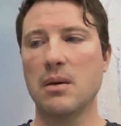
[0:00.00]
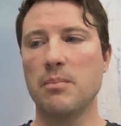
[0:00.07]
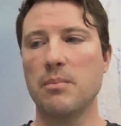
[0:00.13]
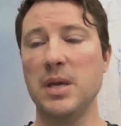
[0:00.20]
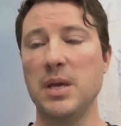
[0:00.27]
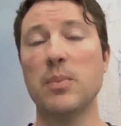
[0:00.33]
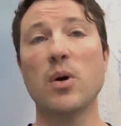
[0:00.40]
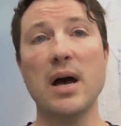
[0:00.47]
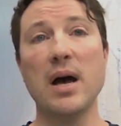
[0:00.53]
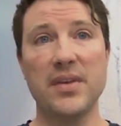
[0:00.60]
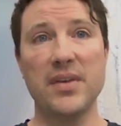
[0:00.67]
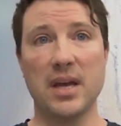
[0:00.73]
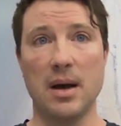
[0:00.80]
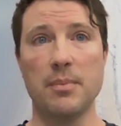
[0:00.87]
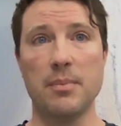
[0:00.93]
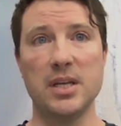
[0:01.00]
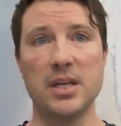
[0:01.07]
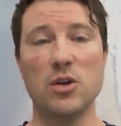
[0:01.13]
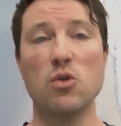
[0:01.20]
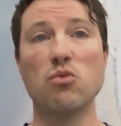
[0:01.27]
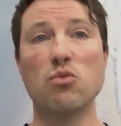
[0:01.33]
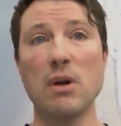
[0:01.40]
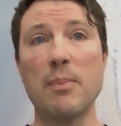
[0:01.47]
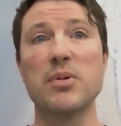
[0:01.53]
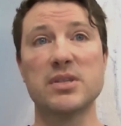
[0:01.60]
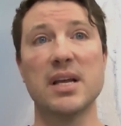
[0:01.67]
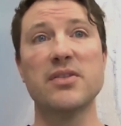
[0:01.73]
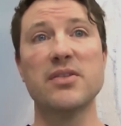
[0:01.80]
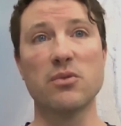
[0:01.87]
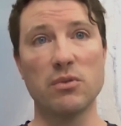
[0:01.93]
people at the company who
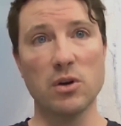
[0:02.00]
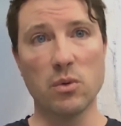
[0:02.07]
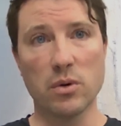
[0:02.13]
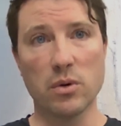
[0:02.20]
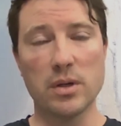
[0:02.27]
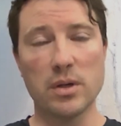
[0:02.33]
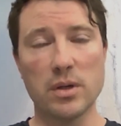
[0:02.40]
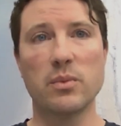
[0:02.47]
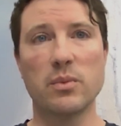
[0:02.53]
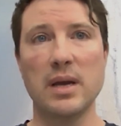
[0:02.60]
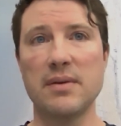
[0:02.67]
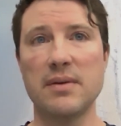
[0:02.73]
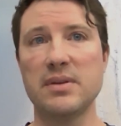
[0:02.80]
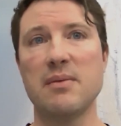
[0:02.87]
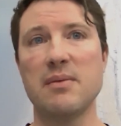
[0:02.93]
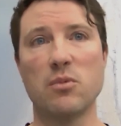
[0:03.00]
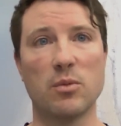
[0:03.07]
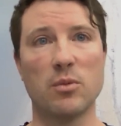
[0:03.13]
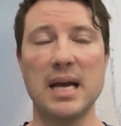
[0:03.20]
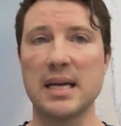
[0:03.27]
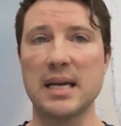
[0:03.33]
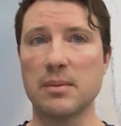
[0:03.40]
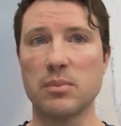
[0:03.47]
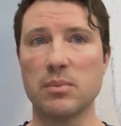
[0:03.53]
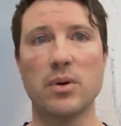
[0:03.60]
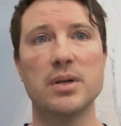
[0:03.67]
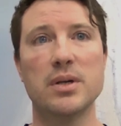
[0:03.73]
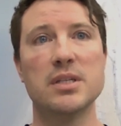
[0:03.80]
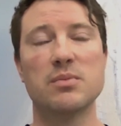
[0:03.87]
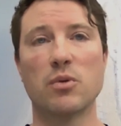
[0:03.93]
represent the real world. We have to have more Black
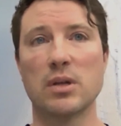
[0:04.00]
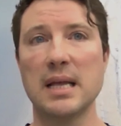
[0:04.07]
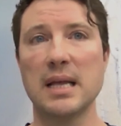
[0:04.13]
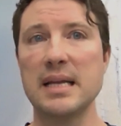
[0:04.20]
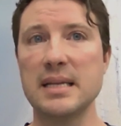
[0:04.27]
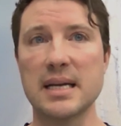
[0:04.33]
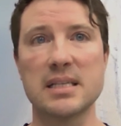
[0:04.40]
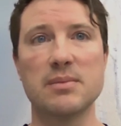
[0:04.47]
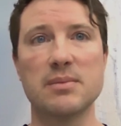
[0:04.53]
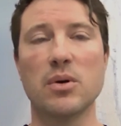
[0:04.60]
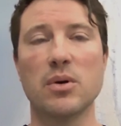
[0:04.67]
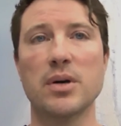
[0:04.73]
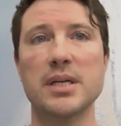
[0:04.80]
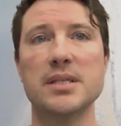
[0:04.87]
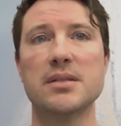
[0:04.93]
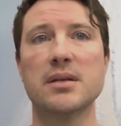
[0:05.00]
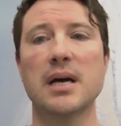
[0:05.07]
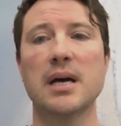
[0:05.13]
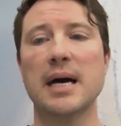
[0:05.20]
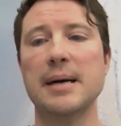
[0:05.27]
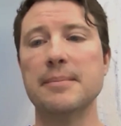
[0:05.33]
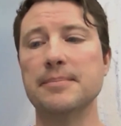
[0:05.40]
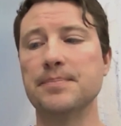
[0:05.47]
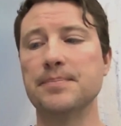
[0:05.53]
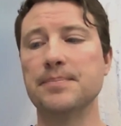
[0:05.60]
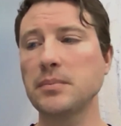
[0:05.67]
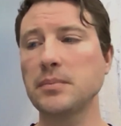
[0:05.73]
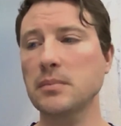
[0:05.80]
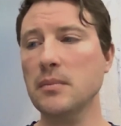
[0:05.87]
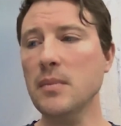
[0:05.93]
employees, more Latinx employees.
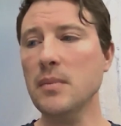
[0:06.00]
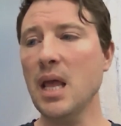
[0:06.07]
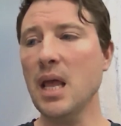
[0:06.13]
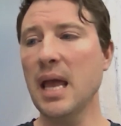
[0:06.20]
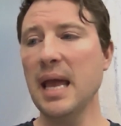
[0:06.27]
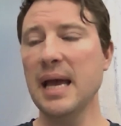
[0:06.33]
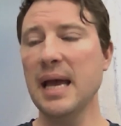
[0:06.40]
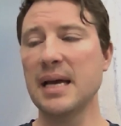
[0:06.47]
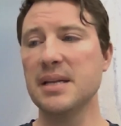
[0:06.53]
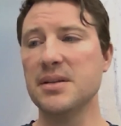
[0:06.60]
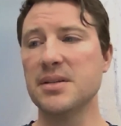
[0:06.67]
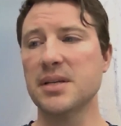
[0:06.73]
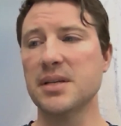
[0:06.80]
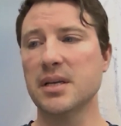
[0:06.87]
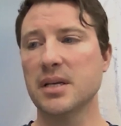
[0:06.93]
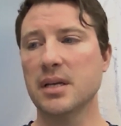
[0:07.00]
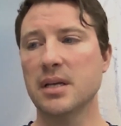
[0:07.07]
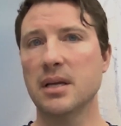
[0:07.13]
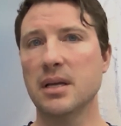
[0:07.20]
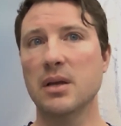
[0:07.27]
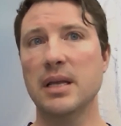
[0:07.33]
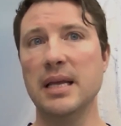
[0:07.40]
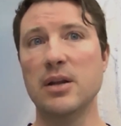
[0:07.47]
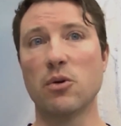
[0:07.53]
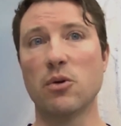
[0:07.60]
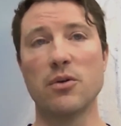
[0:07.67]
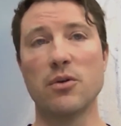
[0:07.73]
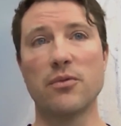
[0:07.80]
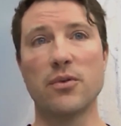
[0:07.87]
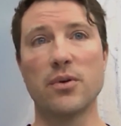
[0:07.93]
And in
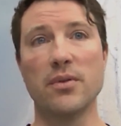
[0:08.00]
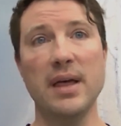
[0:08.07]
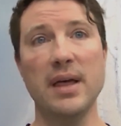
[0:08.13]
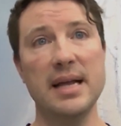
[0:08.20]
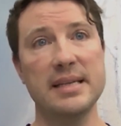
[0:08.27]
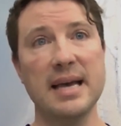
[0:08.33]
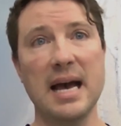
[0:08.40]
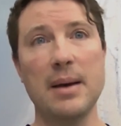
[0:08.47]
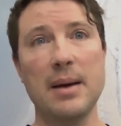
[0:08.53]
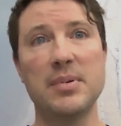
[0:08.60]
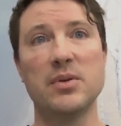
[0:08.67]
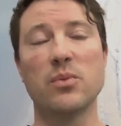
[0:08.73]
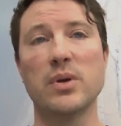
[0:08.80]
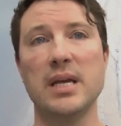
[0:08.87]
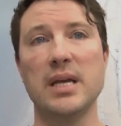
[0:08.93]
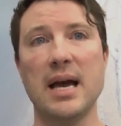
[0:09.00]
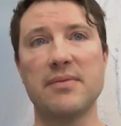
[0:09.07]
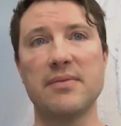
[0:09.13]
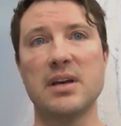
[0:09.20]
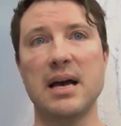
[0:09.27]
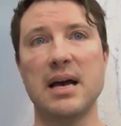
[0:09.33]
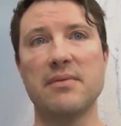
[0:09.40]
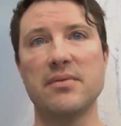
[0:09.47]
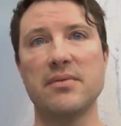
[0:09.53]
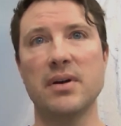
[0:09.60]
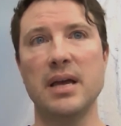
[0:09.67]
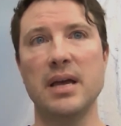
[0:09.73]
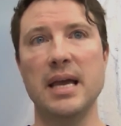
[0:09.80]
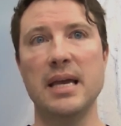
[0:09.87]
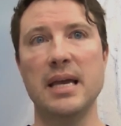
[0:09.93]
order for that to happen, we have to have
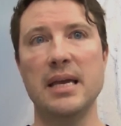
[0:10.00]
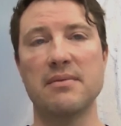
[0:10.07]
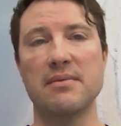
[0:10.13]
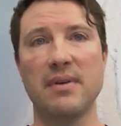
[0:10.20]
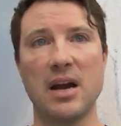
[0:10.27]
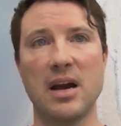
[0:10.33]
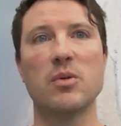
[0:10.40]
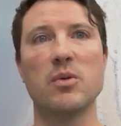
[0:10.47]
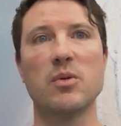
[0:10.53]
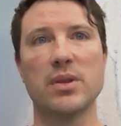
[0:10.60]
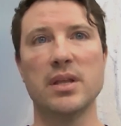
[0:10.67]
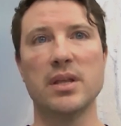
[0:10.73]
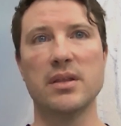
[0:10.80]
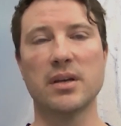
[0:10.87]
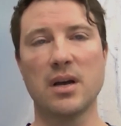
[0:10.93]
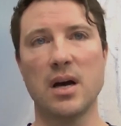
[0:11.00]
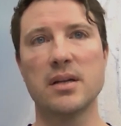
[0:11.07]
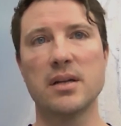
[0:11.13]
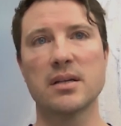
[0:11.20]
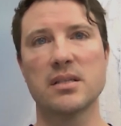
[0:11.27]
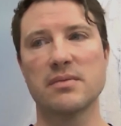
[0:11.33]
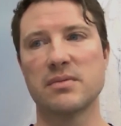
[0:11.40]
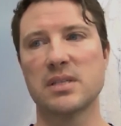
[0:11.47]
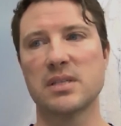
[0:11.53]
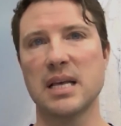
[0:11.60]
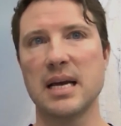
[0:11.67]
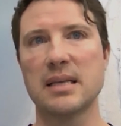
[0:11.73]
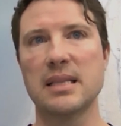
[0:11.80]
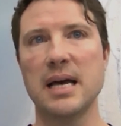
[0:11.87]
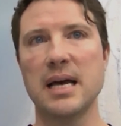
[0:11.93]
a environment within the context of
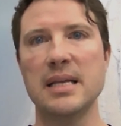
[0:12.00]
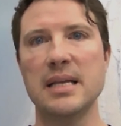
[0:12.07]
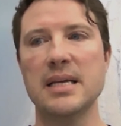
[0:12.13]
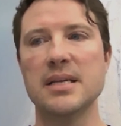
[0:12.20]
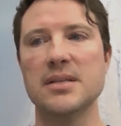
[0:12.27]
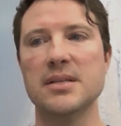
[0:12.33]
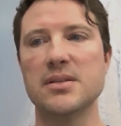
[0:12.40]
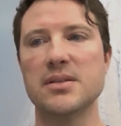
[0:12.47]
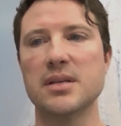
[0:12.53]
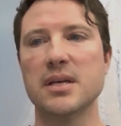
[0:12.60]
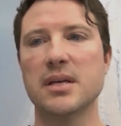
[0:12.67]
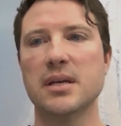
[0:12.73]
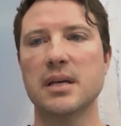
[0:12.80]
Slack that is